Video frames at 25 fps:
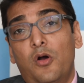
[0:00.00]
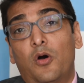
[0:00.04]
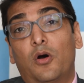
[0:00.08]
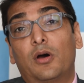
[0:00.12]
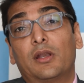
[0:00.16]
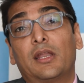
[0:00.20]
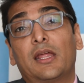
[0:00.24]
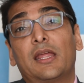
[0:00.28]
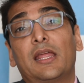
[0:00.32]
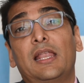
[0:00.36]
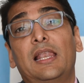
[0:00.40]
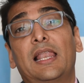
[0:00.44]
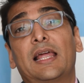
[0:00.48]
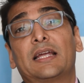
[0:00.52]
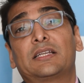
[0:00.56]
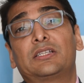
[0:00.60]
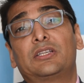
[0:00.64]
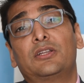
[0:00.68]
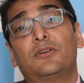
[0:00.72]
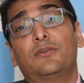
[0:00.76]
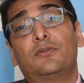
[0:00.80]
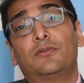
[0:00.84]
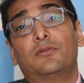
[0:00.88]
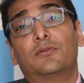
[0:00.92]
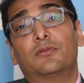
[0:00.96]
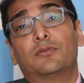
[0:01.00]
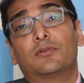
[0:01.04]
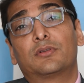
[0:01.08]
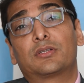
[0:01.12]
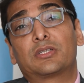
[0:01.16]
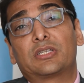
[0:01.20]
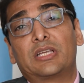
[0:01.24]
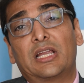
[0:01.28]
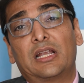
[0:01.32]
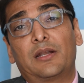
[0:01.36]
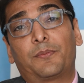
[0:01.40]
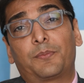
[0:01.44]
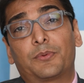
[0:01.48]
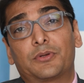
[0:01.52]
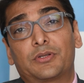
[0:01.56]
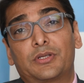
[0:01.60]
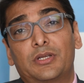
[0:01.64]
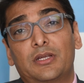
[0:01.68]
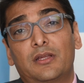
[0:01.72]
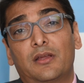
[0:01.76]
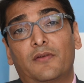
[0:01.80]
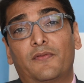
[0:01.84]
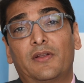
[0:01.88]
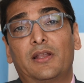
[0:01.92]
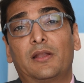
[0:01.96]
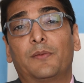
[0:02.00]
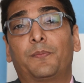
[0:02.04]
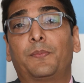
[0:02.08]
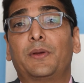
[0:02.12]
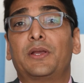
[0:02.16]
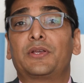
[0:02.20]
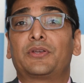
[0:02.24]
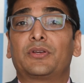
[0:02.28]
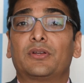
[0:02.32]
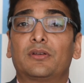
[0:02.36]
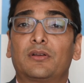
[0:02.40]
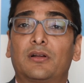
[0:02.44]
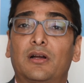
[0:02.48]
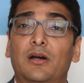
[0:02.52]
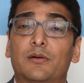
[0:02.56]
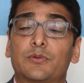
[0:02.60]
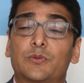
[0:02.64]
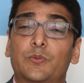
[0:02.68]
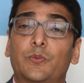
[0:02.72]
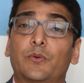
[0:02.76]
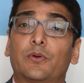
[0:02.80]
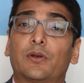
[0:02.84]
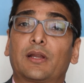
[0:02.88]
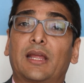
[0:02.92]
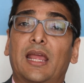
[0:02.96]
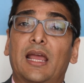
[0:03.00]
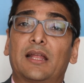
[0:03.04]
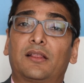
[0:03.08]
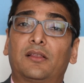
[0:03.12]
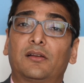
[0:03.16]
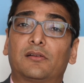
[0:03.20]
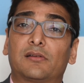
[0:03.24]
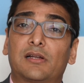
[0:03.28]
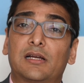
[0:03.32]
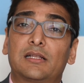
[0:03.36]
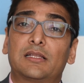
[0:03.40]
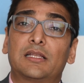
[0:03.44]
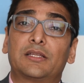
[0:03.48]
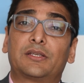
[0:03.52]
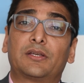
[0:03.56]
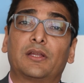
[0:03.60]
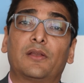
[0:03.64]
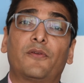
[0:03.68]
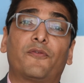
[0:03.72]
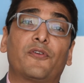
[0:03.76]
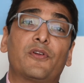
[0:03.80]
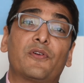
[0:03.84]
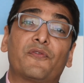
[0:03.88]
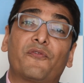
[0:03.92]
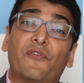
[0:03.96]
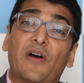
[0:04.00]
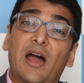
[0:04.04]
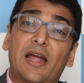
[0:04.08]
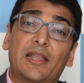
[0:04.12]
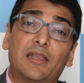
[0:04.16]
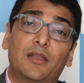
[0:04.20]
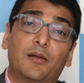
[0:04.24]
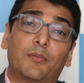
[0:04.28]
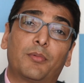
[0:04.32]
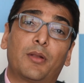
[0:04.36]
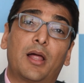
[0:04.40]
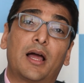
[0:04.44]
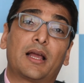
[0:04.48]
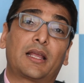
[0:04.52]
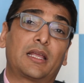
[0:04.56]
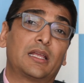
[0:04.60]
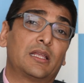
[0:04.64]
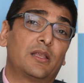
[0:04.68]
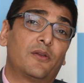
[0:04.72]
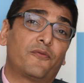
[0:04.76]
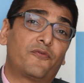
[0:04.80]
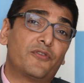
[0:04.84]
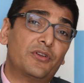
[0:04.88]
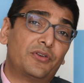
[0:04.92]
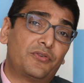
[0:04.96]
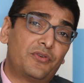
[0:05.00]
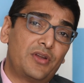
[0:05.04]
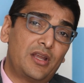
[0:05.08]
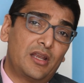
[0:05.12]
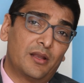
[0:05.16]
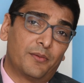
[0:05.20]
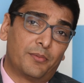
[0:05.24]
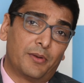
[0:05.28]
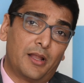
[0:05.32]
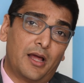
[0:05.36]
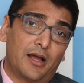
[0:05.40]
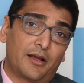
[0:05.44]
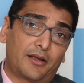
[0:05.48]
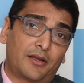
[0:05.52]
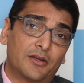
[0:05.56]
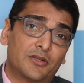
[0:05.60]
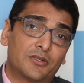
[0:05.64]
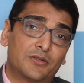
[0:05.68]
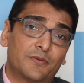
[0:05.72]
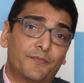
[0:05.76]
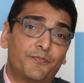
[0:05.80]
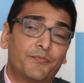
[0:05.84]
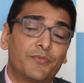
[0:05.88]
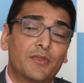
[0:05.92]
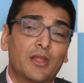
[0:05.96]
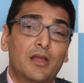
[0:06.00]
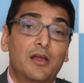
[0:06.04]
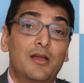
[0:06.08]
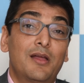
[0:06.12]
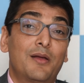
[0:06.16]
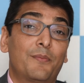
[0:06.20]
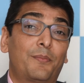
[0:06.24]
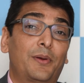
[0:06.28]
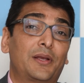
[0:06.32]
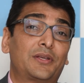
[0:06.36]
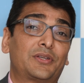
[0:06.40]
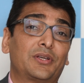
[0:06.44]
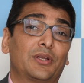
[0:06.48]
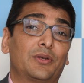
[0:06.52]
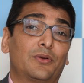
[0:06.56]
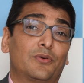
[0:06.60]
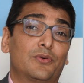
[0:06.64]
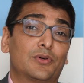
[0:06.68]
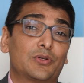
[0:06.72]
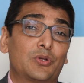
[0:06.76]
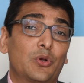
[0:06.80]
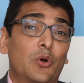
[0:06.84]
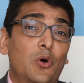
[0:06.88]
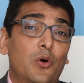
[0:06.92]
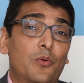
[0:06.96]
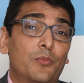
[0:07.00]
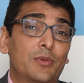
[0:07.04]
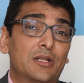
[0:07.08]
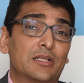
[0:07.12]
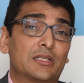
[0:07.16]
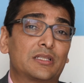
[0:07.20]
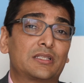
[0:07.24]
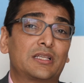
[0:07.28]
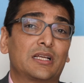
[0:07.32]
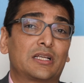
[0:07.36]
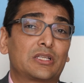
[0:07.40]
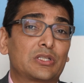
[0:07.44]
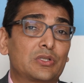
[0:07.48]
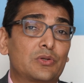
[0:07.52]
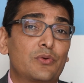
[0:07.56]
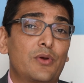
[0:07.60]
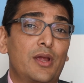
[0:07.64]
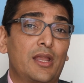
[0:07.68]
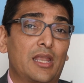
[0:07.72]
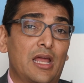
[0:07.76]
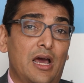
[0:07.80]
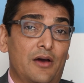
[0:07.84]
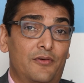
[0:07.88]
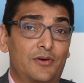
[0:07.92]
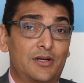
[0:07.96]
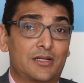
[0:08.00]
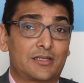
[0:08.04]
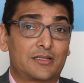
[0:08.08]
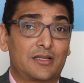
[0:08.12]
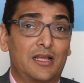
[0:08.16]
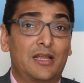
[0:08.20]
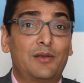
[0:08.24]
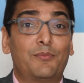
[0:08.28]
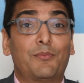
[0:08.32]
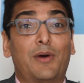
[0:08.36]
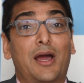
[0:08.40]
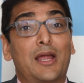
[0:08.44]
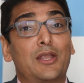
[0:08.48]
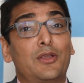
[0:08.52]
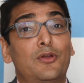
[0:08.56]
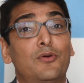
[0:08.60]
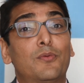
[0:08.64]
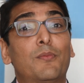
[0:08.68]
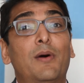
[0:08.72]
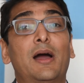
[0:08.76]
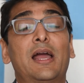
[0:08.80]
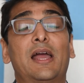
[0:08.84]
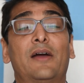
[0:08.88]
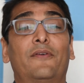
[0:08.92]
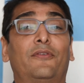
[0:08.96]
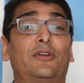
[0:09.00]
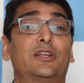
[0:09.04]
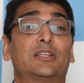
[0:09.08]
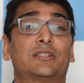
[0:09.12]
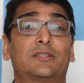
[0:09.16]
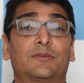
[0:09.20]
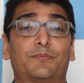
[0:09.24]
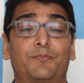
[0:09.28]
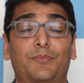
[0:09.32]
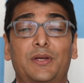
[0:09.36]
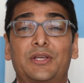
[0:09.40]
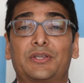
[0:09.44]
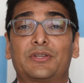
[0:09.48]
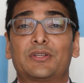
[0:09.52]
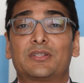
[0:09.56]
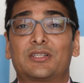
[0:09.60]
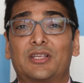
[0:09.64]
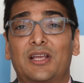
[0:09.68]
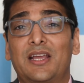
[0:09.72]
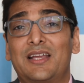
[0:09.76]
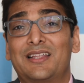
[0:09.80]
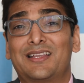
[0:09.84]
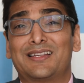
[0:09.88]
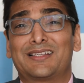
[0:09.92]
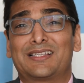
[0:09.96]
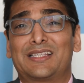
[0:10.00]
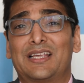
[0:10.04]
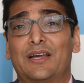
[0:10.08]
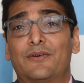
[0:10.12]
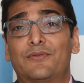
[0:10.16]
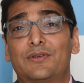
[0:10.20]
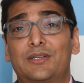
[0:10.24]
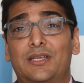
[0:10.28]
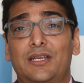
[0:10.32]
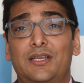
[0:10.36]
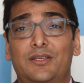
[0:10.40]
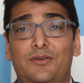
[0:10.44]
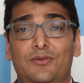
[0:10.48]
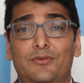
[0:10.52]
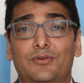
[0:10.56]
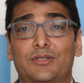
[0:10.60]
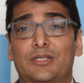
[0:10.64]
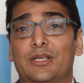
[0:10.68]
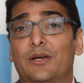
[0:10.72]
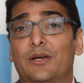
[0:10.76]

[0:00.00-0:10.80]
on an elective stent procedure, when a patient comes for a catheterization, if we find a blockage, if we treat a blockage, patient goes home in 6 to 8 hours. And mind you, my average patient's age is 72,